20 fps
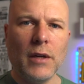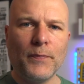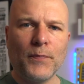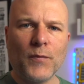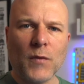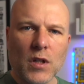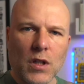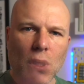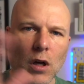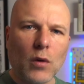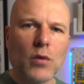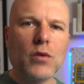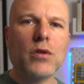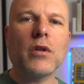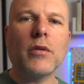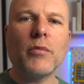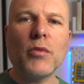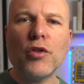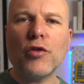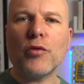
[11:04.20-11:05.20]
There's a whole sort
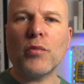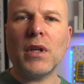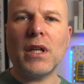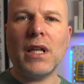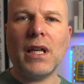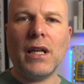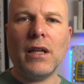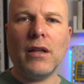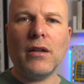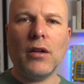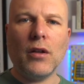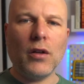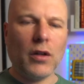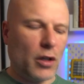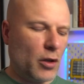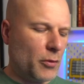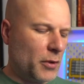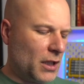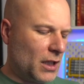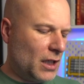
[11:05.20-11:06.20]
of movement in
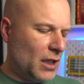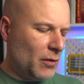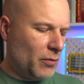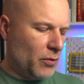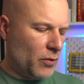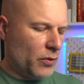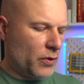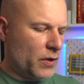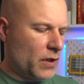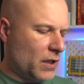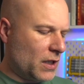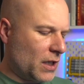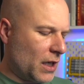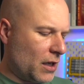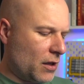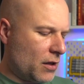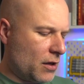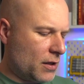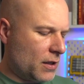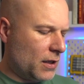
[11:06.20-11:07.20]
ergonomic keyboards to say
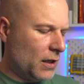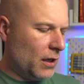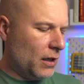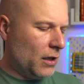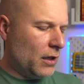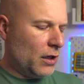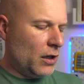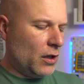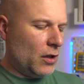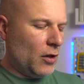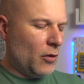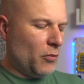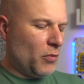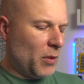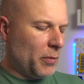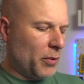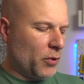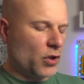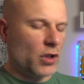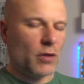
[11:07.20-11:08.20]
that
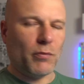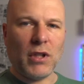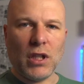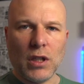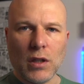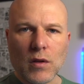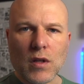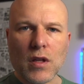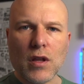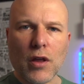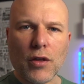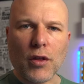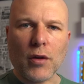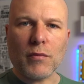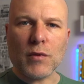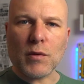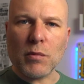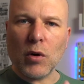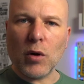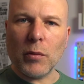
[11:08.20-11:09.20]
people should be using the
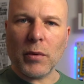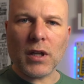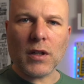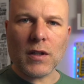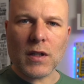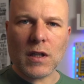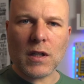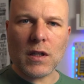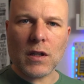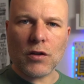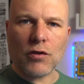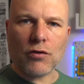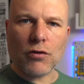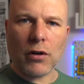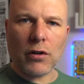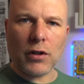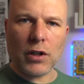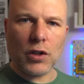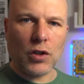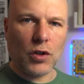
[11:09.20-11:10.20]
thumbs more because it's the
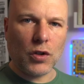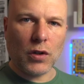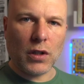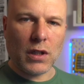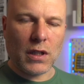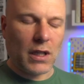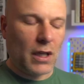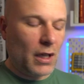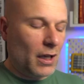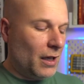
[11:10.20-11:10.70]
strongest joint.